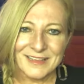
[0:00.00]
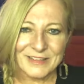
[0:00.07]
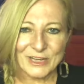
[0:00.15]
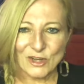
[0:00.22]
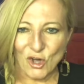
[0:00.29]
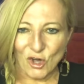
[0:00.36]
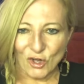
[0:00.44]

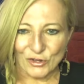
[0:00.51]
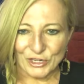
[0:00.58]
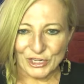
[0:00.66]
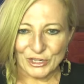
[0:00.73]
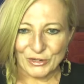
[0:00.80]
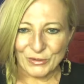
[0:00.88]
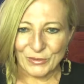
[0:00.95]
that call
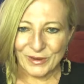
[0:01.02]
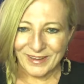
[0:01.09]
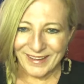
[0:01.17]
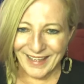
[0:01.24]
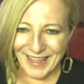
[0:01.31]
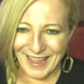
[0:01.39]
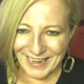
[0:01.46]
you.
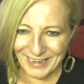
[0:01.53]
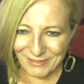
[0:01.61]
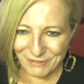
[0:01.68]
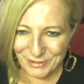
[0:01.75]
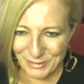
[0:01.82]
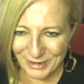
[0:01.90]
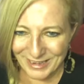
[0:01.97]
Hey
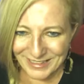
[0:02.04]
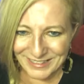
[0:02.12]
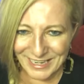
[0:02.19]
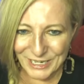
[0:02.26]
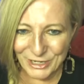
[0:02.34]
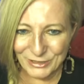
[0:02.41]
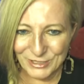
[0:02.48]
everyone,
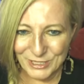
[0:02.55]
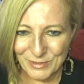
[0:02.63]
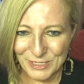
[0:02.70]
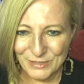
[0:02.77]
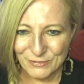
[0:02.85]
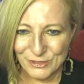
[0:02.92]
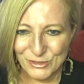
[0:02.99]
thank you so
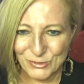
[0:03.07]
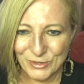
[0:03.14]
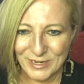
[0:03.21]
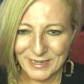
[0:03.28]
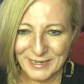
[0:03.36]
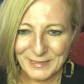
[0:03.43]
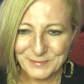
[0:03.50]
much for
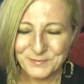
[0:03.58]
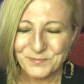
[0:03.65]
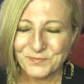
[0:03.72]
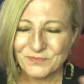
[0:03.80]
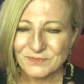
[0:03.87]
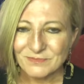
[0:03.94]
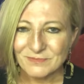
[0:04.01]
joining.
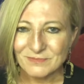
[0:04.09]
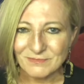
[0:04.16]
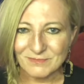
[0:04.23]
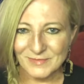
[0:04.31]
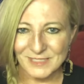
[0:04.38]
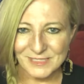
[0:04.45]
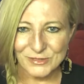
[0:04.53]

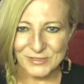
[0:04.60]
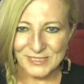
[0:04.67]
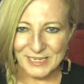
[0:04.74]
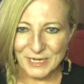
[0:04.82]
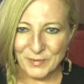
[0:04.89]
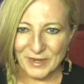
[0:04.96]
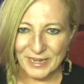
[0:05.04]
So does
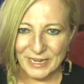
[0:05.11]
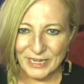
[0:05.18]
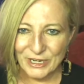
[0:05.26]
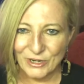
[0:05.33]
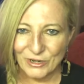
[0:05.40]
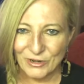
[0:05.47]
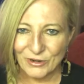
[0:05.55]
anybody
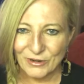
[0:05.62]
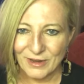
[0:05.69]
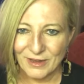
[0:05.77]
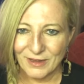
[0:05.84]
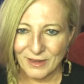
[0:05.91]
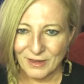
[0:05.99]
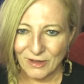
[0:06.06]
here
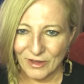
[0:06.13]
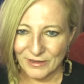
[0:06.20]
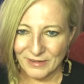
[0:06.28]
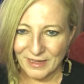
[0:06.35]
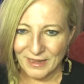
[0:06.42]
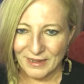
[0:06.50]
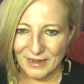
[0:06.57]

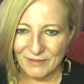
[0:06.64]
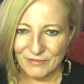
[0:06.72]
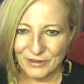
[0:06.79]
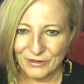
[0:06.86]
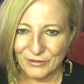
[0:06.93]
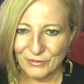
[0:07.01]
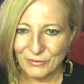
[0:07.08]
online, have
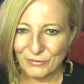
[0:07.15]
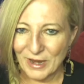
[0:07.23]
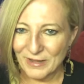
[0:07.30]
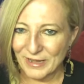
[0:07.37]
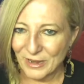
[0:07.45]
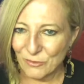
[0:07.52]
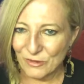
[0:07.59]
you right
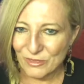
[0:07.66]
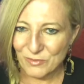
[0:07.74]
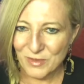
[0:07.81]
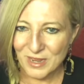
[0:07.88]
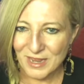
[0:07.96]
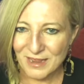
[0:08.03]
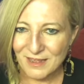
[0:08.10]
now with
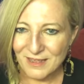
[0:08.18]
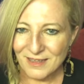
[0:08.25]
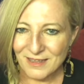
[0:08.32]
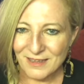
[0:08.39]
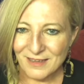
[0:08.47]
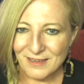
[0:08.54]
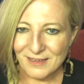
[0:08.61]
me
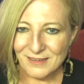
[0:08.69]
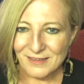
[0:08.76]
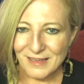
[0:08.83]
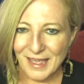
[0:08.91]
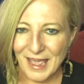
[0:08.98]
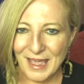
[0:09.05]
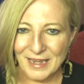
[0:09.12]

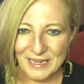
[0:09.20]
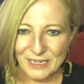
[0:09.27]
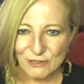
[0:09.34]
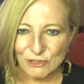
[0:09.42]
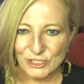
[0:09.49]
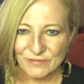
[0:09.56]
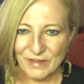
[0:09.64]
had
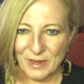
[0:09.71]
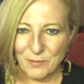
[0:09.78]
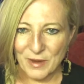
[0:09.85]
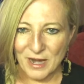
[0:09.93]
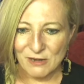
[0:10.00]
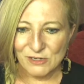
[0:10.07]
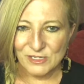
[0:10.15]
energy
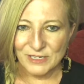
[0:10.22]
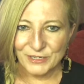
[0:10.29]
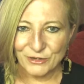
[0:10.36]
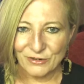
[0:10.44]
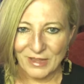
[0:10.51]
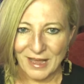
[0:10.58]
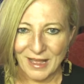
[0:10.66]
vampires in
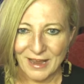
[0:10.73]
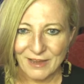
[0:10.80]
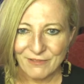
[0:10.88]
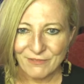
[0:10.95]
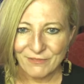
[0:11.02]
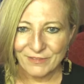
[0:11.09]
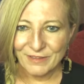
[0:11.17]
your
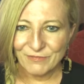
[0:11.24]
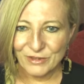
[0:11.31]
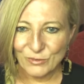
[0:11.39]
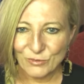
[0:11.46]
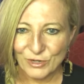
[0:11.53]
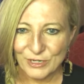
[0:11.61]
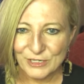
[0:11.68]
life? If
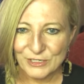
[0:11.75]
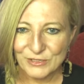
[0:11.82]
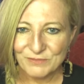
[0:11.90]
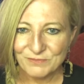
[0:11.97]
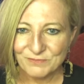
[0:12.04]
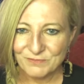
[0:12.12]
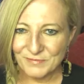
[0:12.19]
you would,
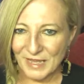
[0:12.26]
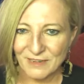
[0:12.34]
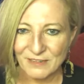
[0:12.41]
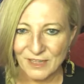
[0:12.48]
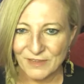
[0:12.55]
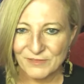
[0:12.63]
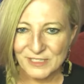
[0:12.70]
I'd
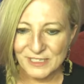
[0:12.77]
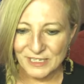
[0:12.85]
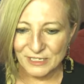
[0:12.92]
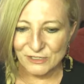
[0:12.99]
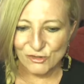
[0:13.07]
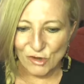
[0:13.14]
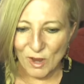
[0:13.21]
love to see
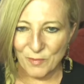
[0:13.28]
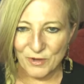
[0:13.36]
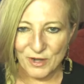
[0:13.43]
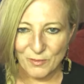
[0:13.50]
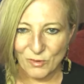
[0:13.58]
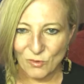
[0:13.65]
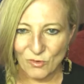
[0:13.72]
you drop a
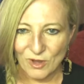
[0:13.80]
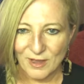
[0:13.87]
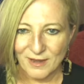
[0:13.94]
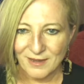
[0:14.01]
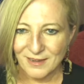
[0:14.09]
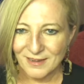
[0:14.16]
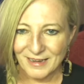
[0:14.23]
number
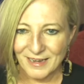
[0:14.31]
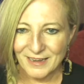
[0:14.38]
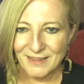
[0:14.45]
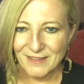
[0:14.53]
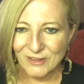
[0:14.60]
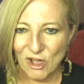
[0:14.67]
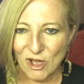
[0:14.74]
1
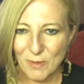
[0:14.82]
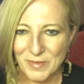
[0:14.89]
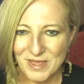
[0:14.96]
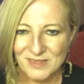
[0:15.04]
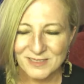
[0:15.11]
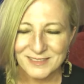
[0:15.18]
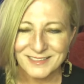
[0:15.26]
in the
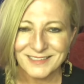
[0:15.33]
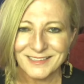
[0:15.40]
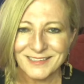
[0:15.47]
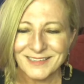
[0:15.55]
comments.